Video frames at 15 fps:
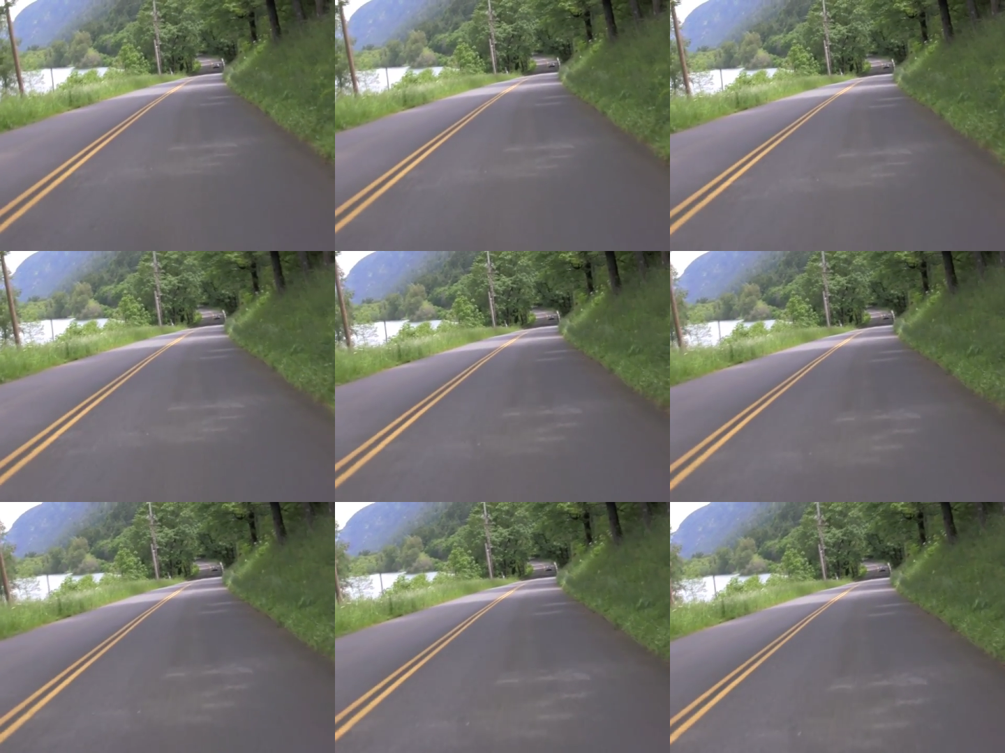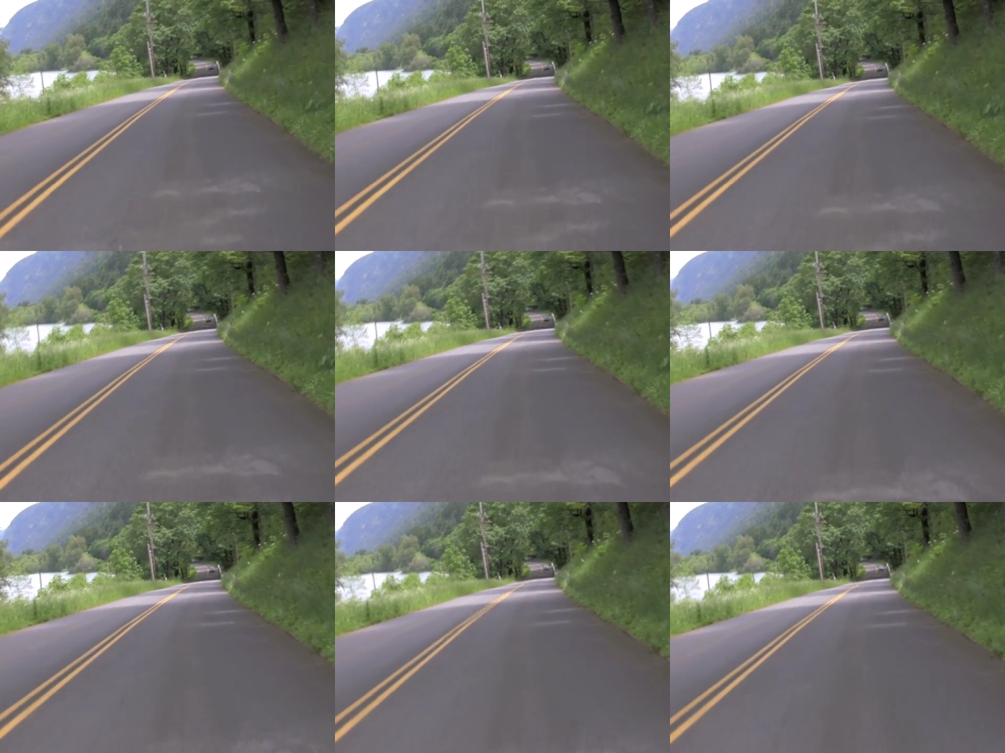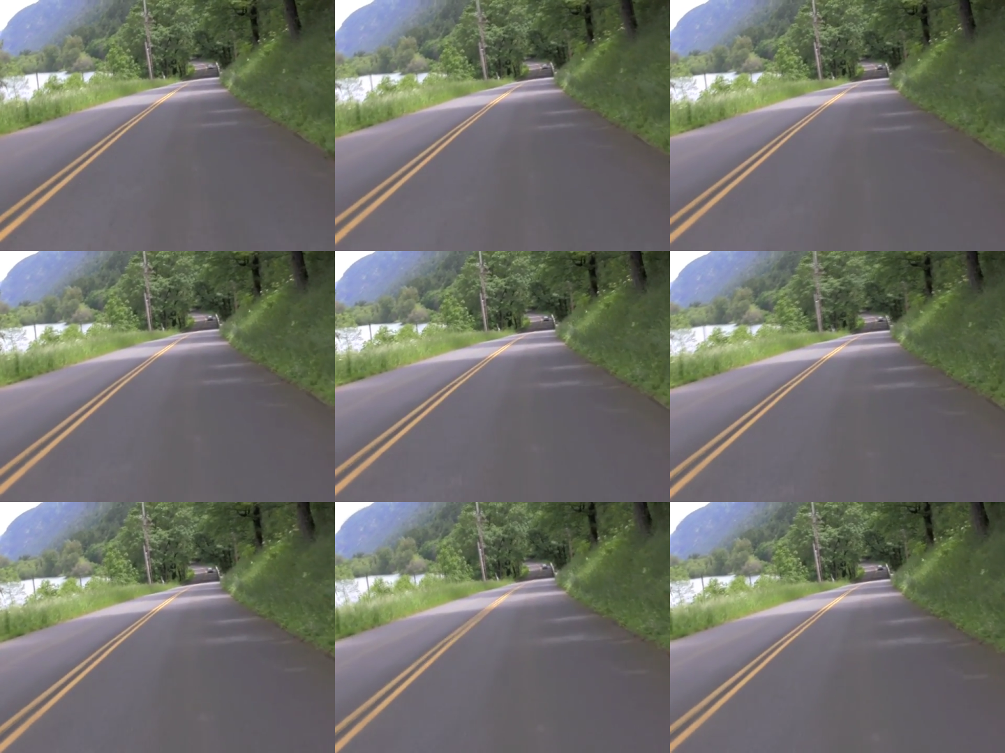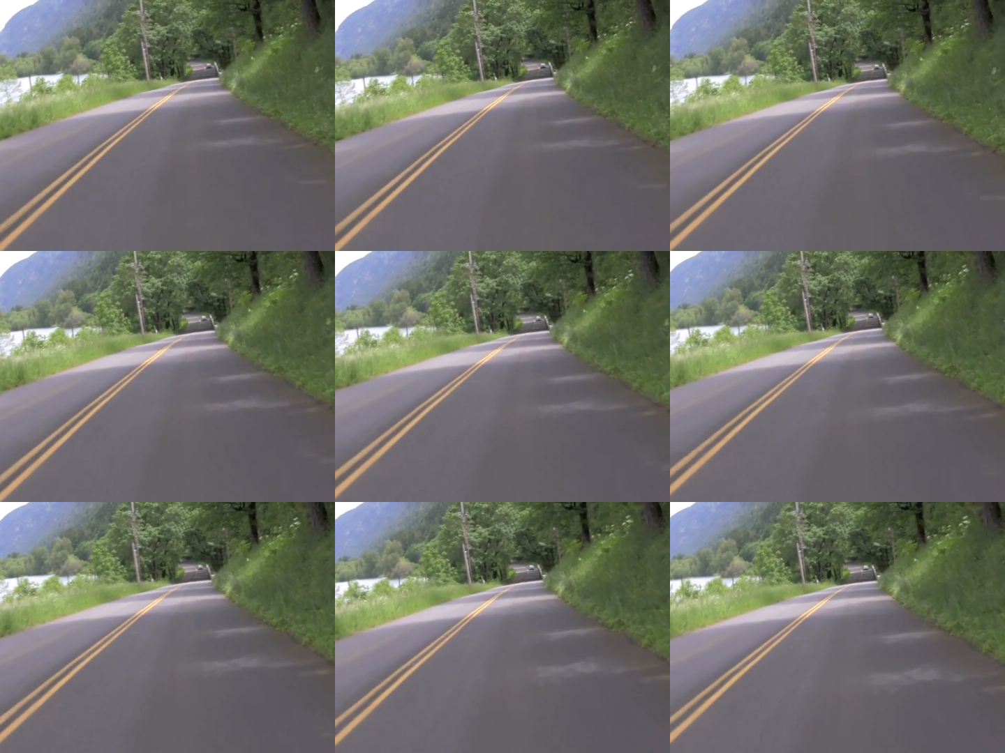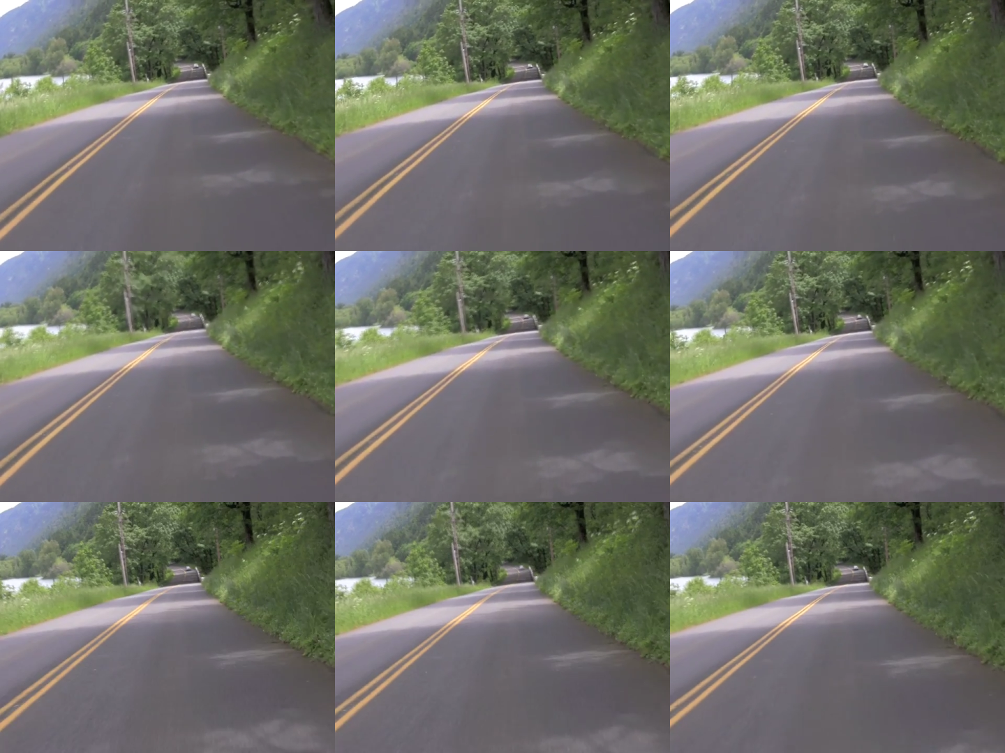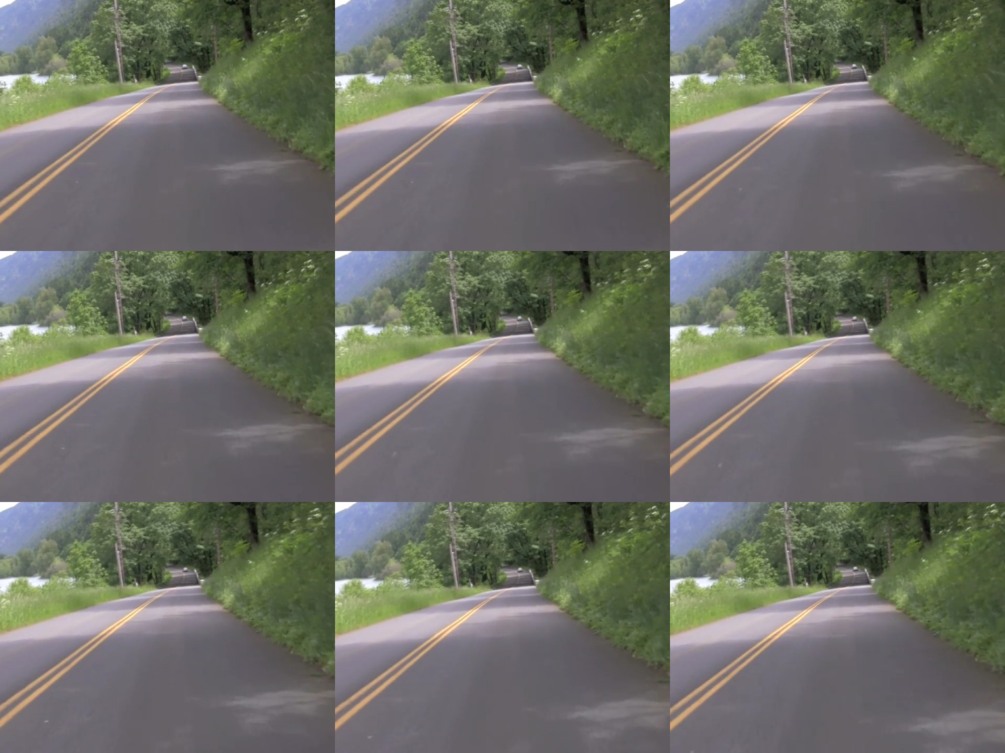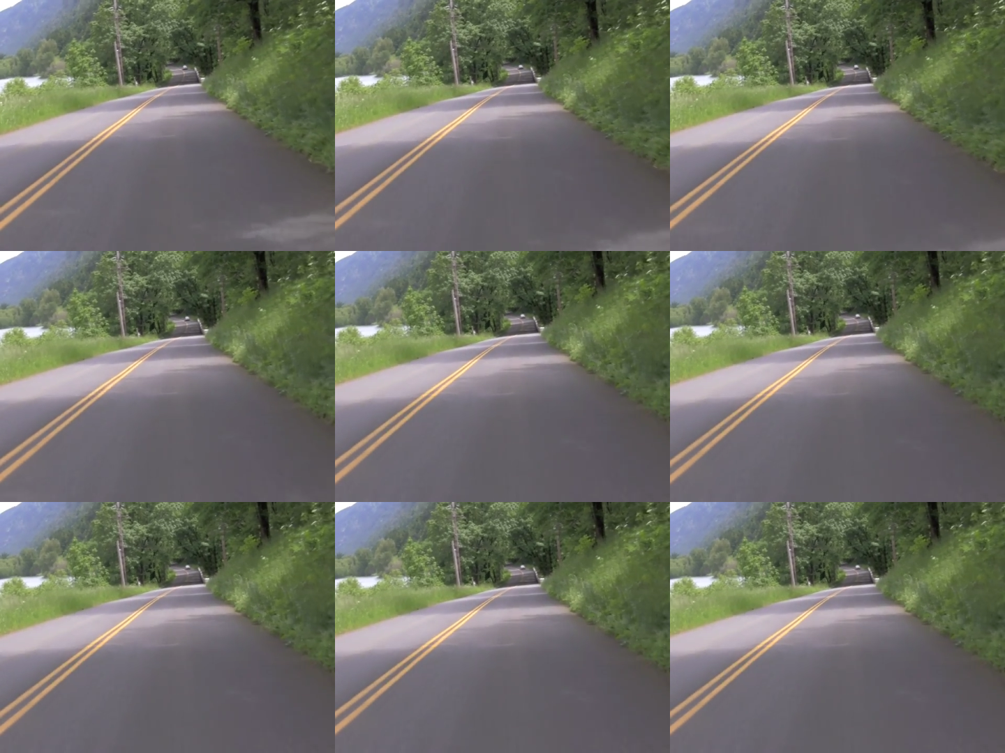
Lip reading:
No face is visible, so there are no lips to read.